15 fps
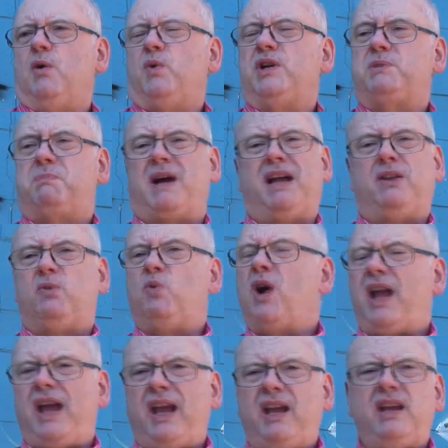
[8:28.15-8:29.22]
which, by the
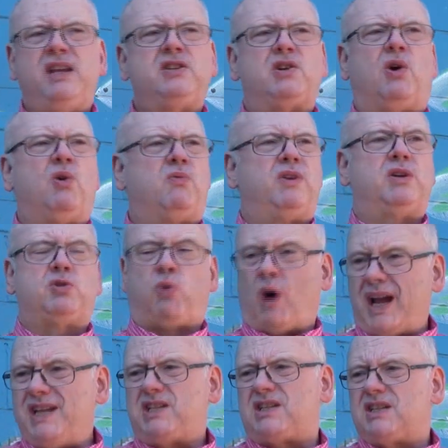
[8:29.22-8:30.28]
way, is over
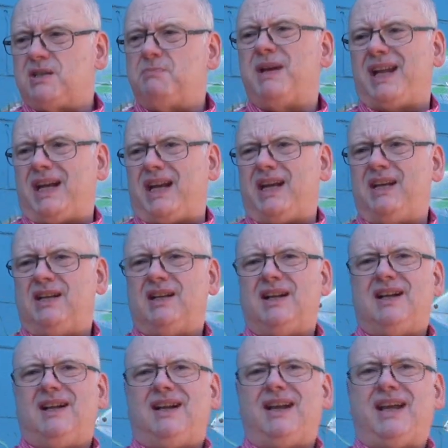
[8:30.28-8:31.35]
twice as many
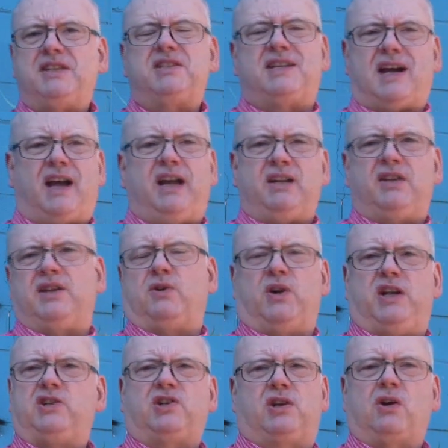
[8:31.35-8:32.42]
as died in the
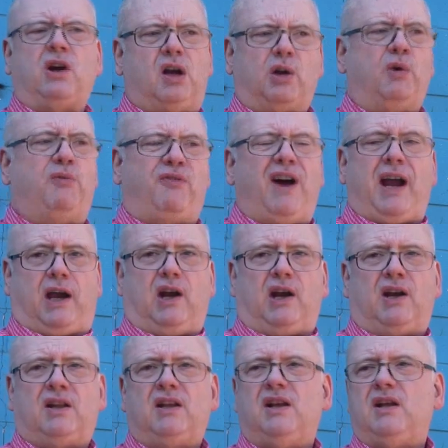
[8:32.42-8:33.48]
Great Chicago Fire,
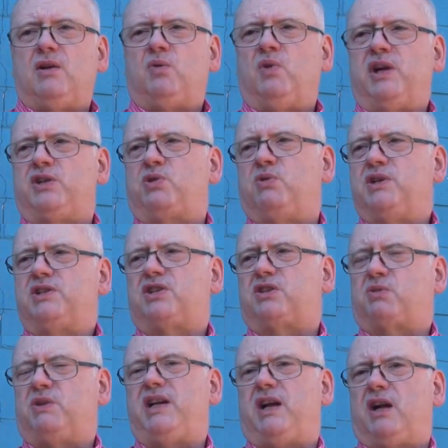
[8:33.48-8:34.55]
which was
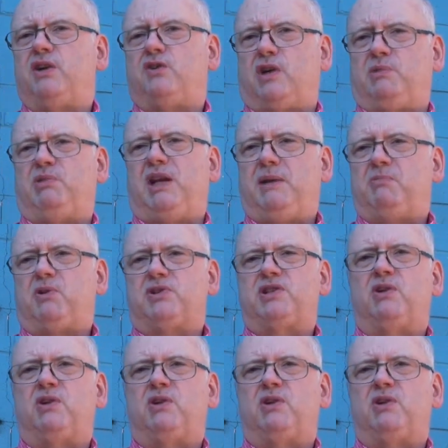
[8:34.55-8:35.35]
300 people.